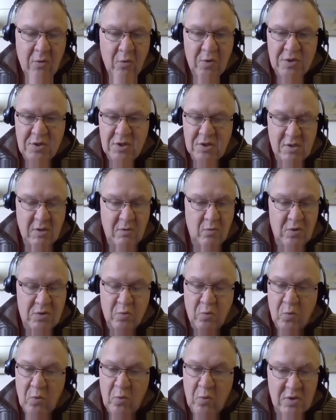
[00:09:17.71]
which is
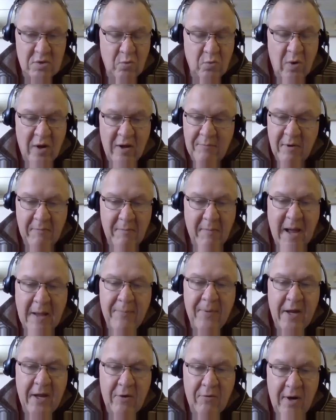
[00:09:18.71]
way above my
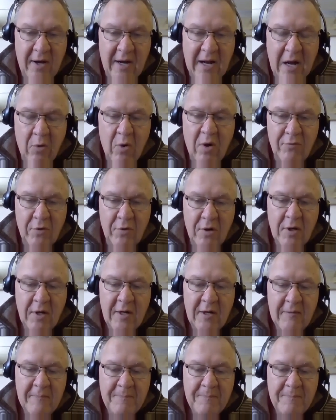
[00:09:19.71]
pay grade. However,